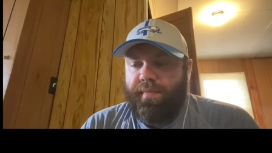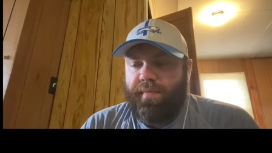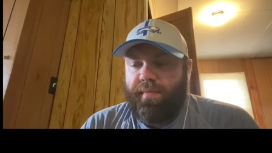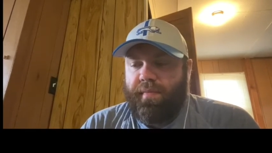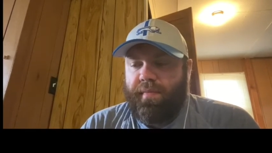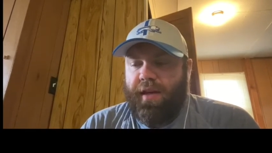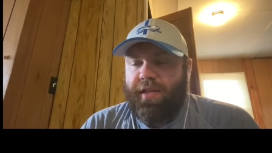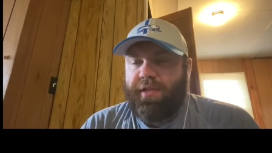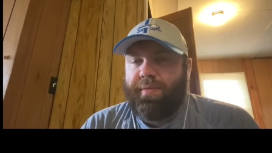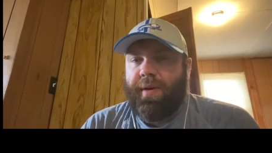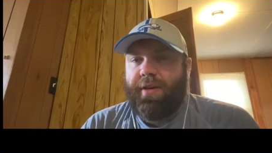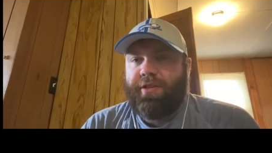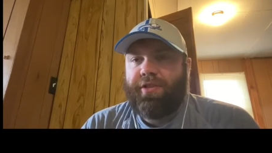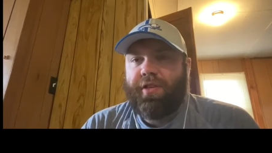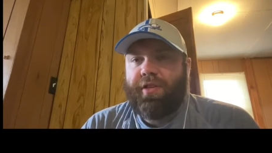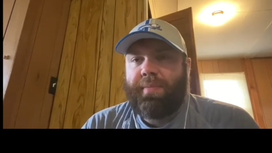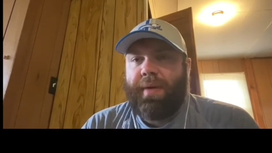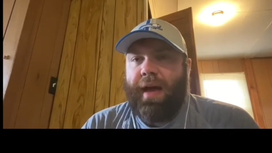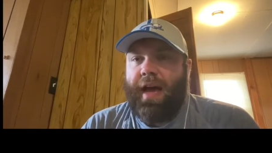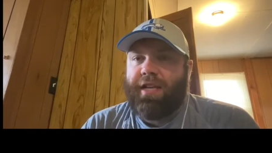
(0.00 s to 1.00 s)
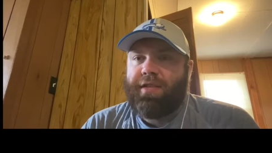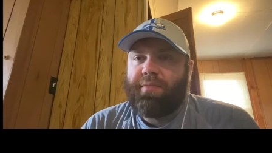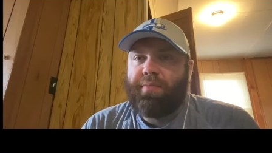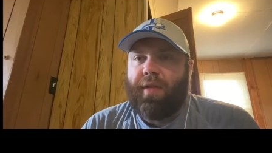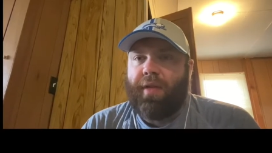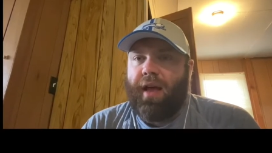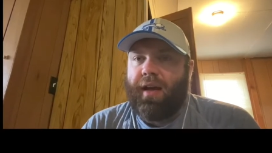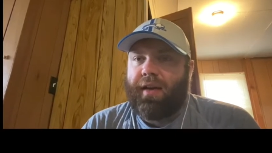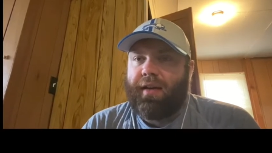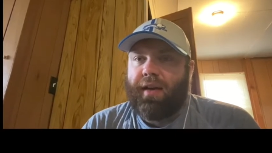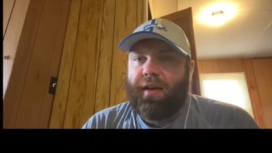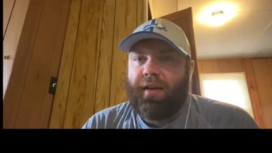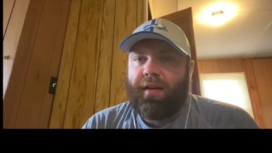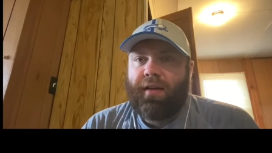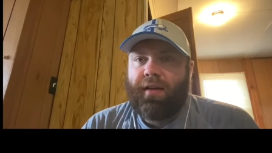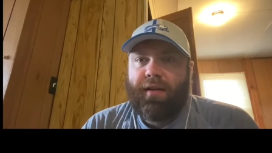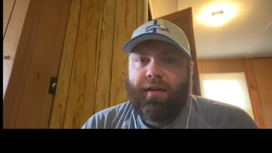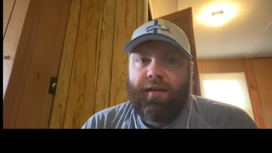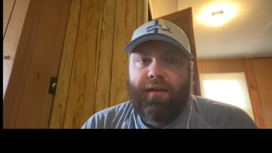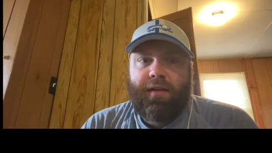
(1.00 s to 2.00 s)
especially pass blocking,
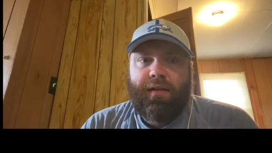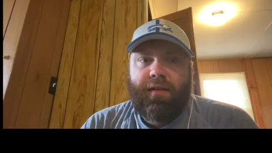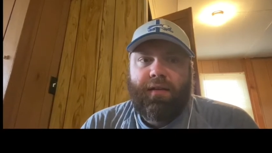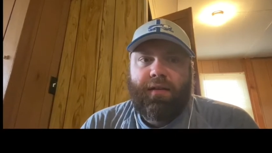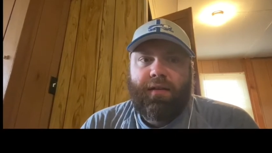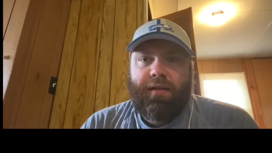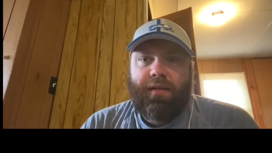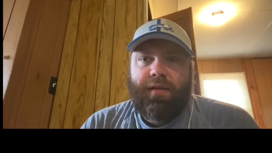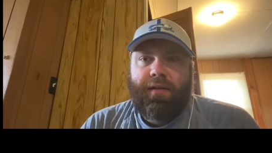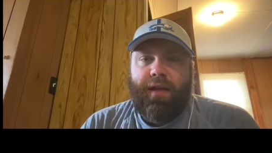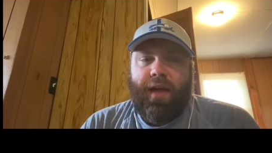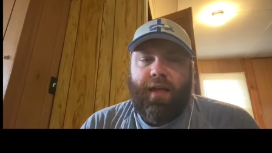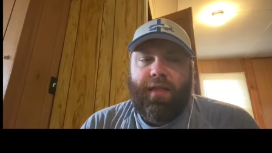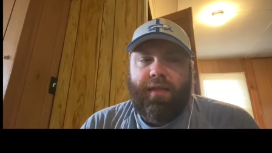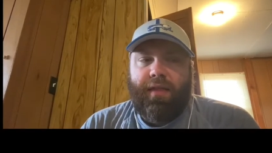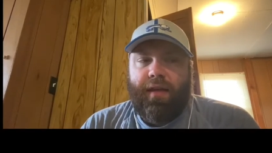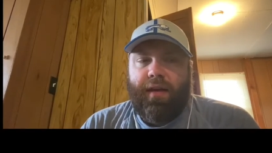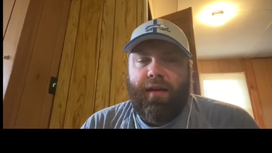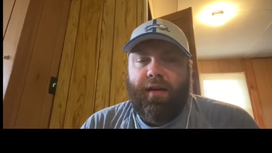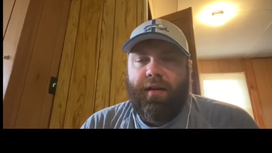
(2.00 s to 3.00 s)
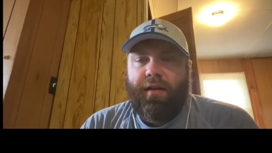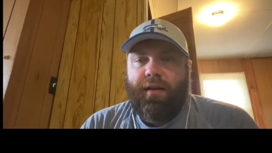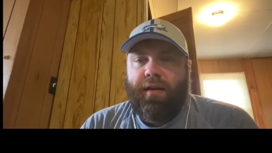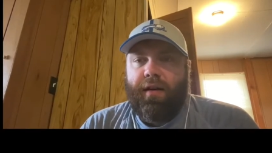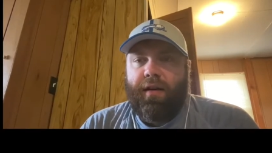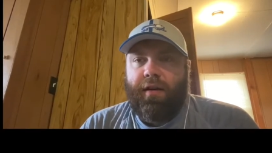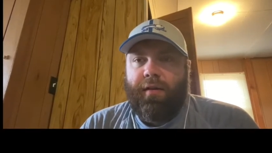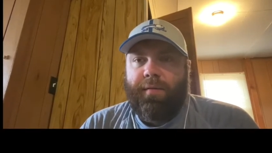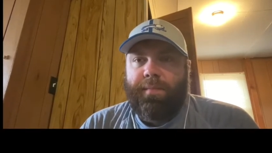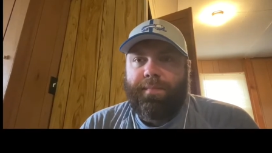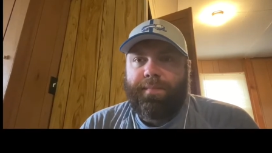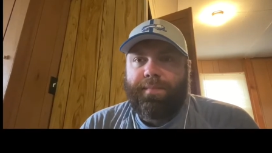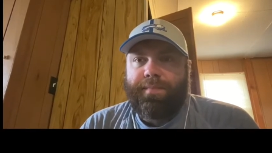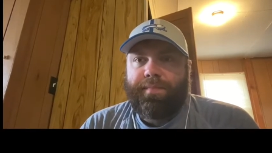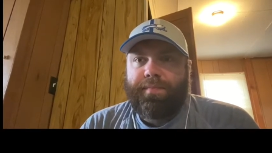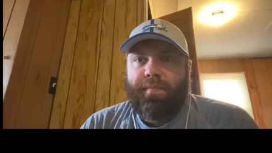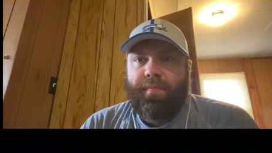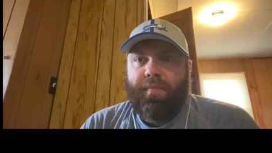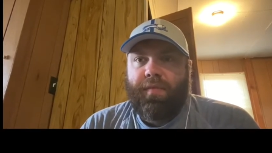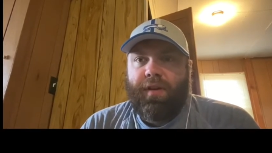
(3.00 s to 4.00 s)
I think.
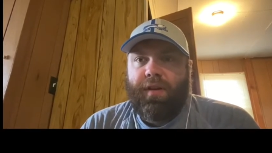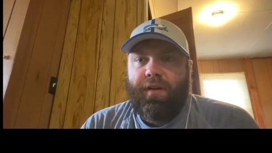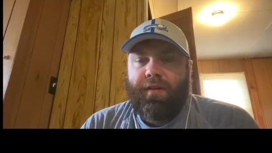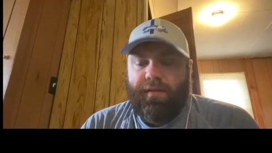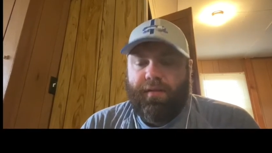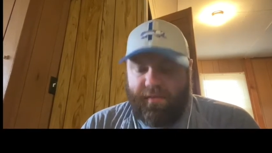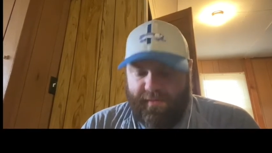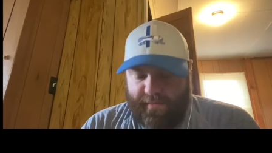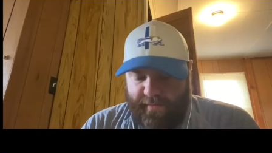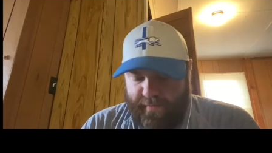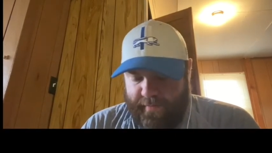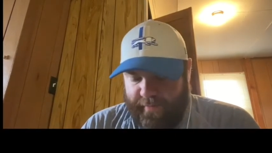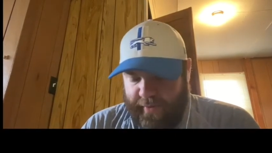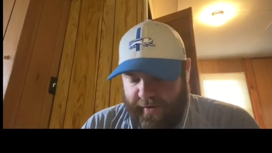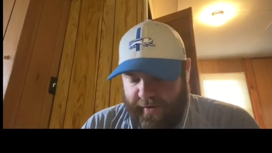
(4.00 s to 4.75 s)
But